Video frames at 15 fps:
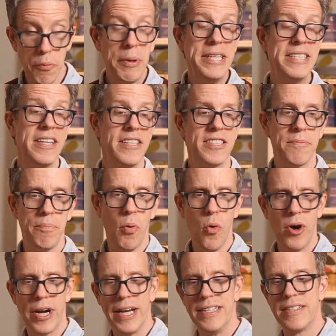The reason it's
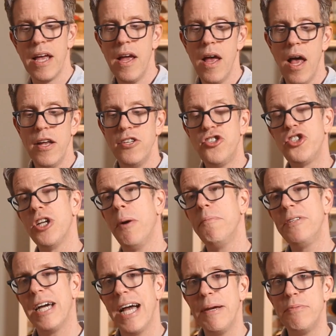important is
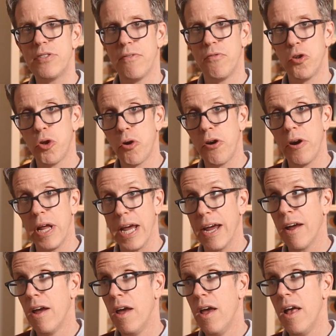some types of
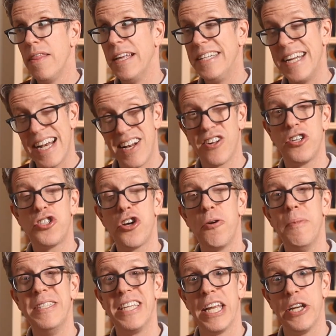learning, the technical
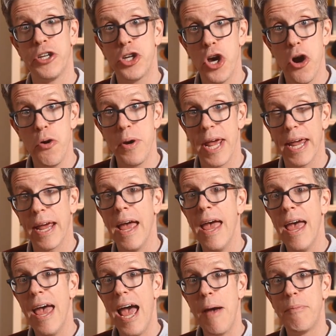term is encoding,
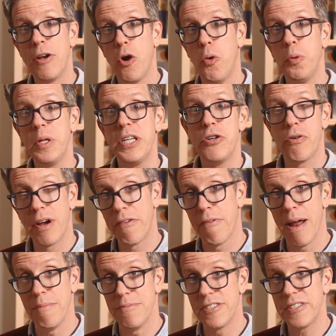happen only
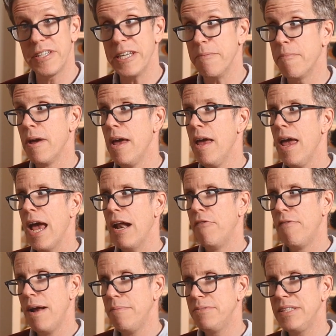during REM sleep.
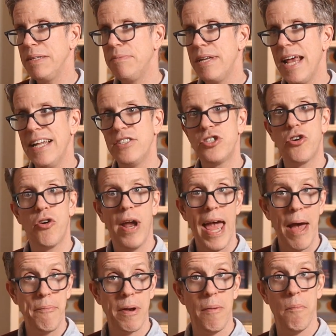And REM sleep tends to
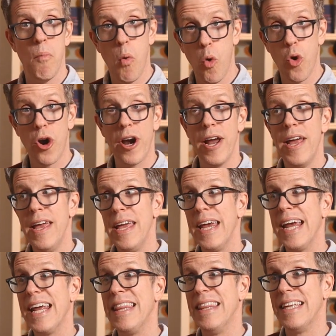happen more
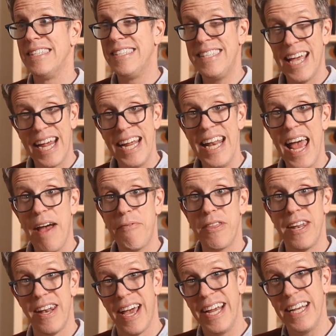in the second
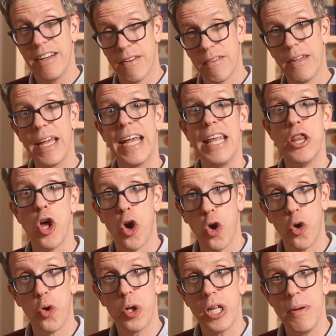half of the night, like in
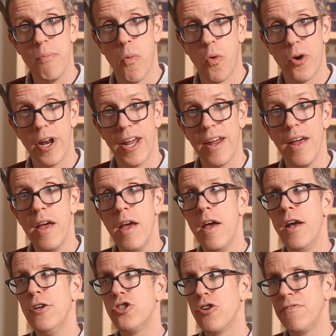the early morning.
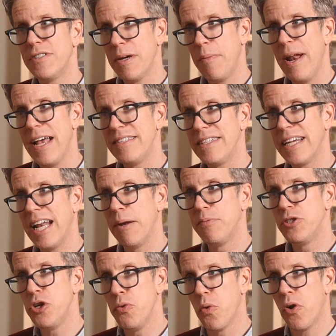So if someone has to
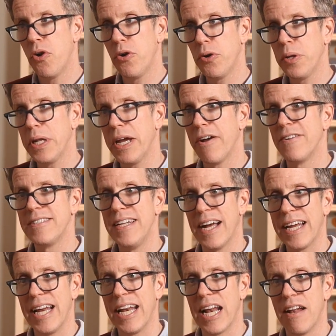get up too early or is
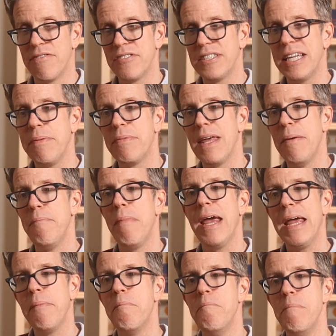not getting enough sleep, they
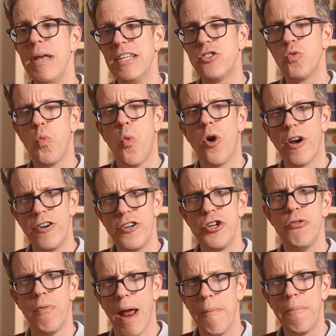may miss one or
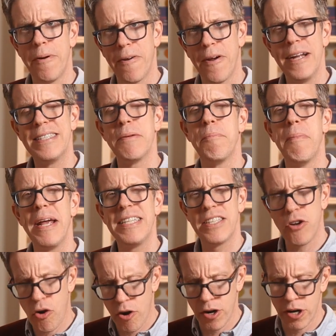two REM periods. It
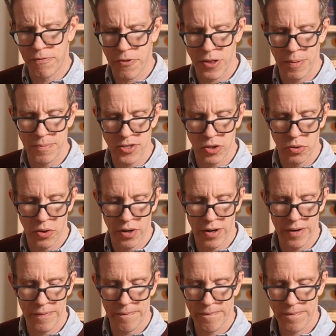makes it harder for them to
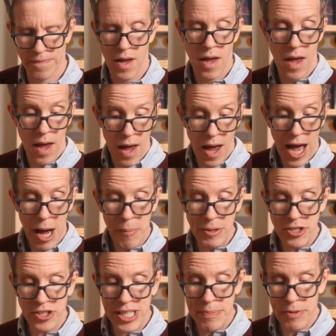learn how
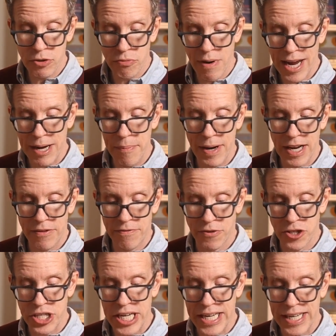much sleep is recommended
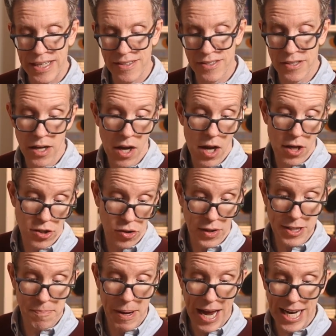for teens? So
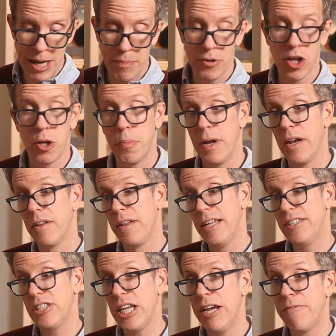let's back up a little bit.
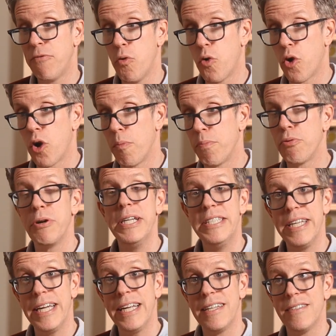Let's say for
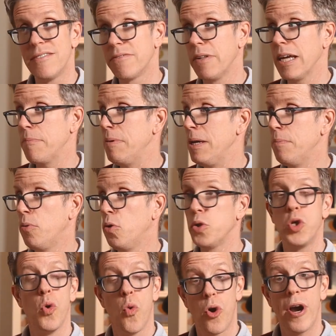preteens, like
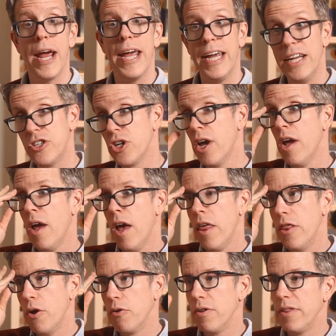people your age,
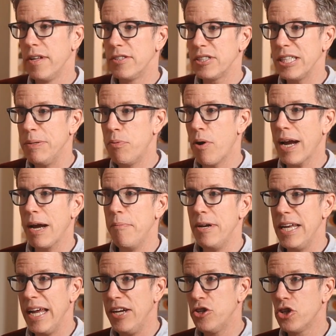the, the sleep
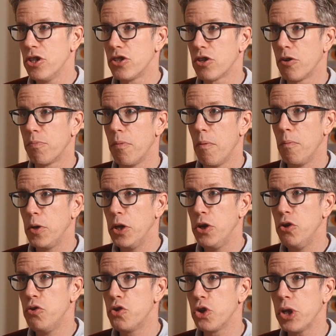recommendations are
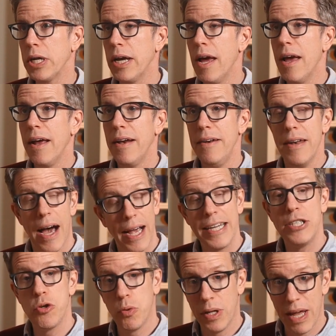usually
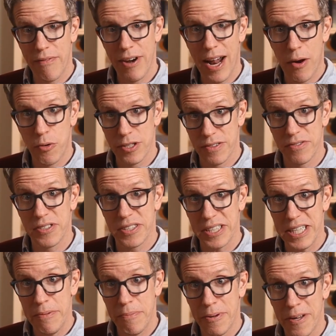9 to 11 hours of
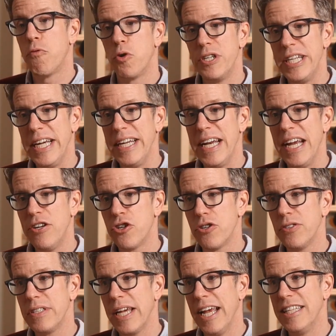sleep. For
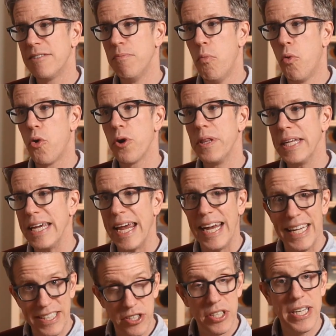teenagers, it's more in the
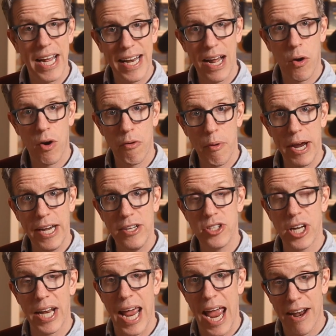8 to 10 hour
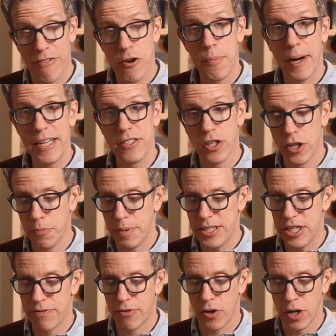range, and everybody's a little
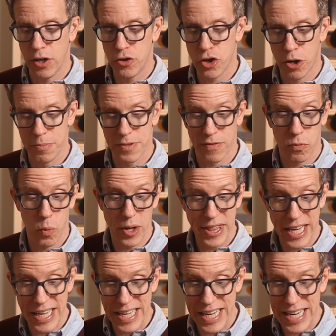bit different in terms of
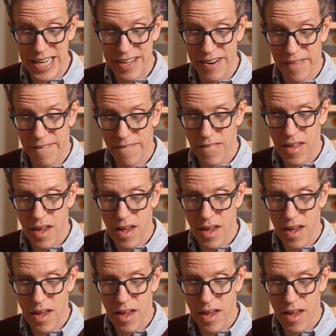what they need.